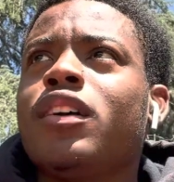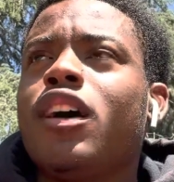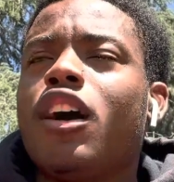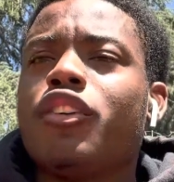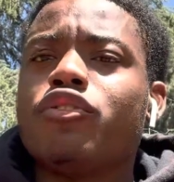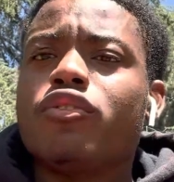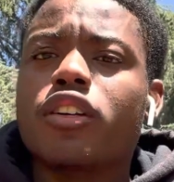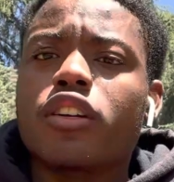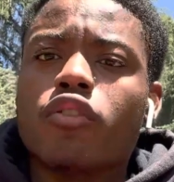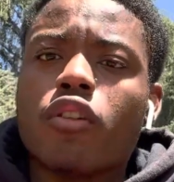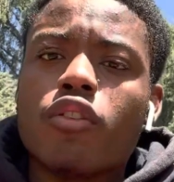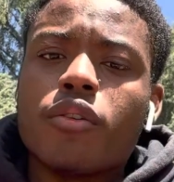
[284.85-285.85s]
how you can
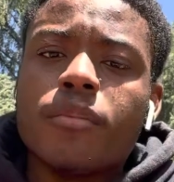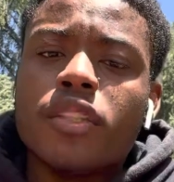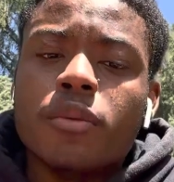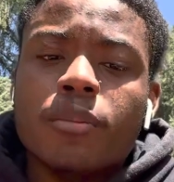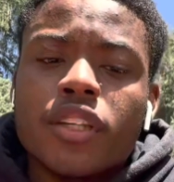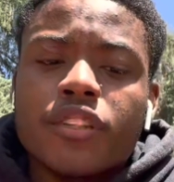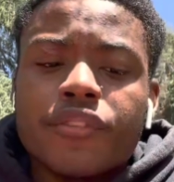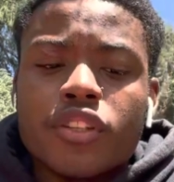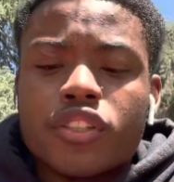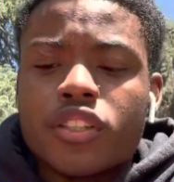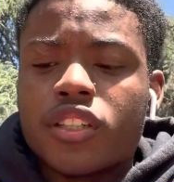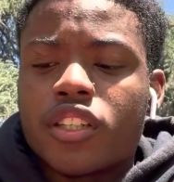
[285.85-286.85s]
grow and be the better
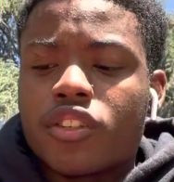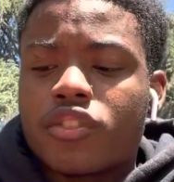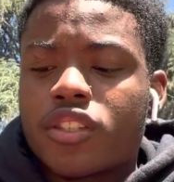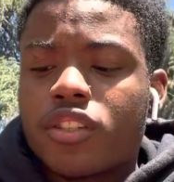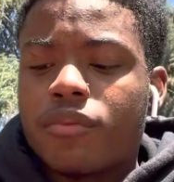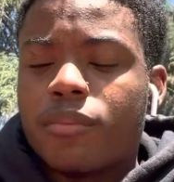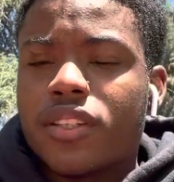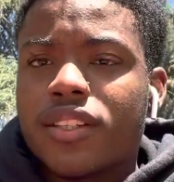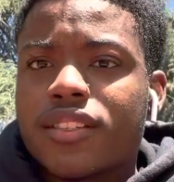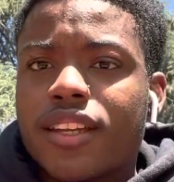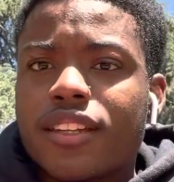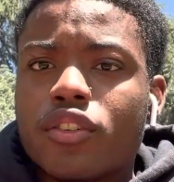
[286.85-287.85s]
version of yourself
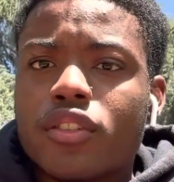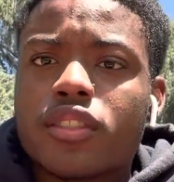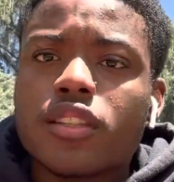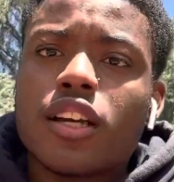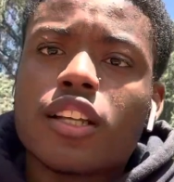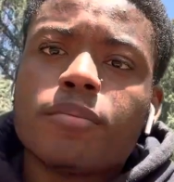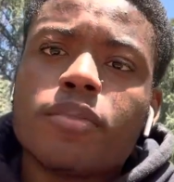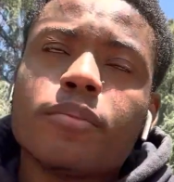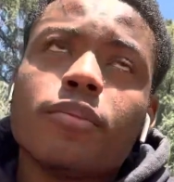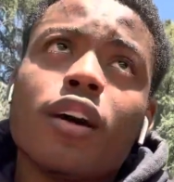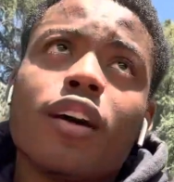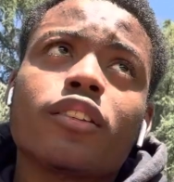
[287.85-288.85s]
because I know it's a lot of
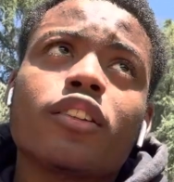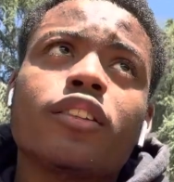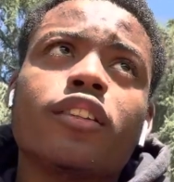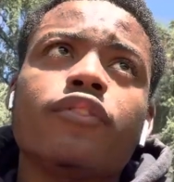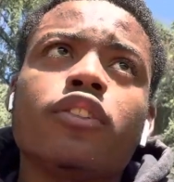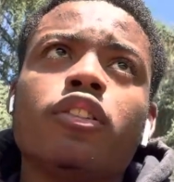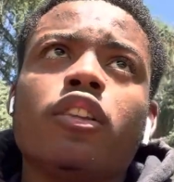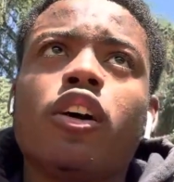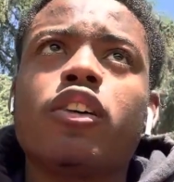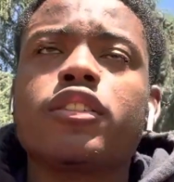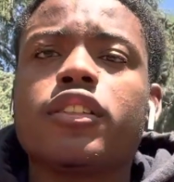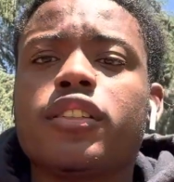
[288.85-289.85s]
people out there that feel
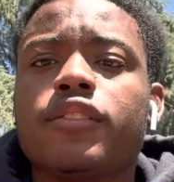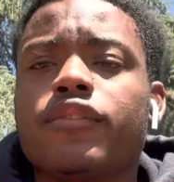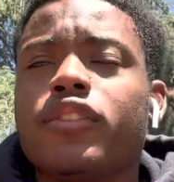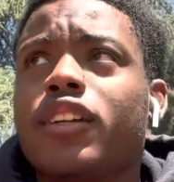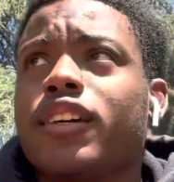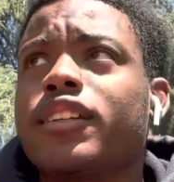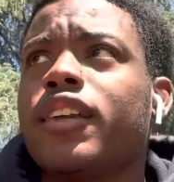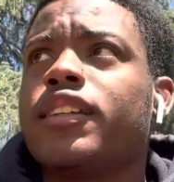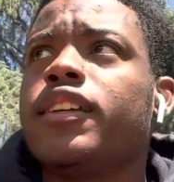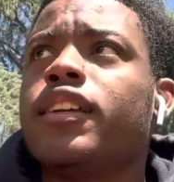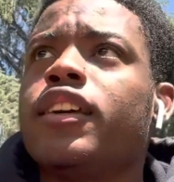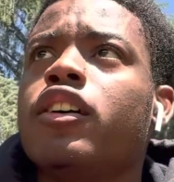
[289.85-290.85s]
lost and they feel like they
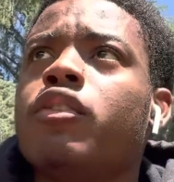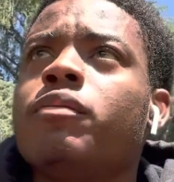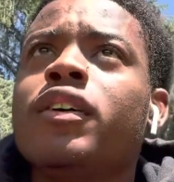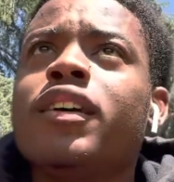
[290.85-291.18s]
need help.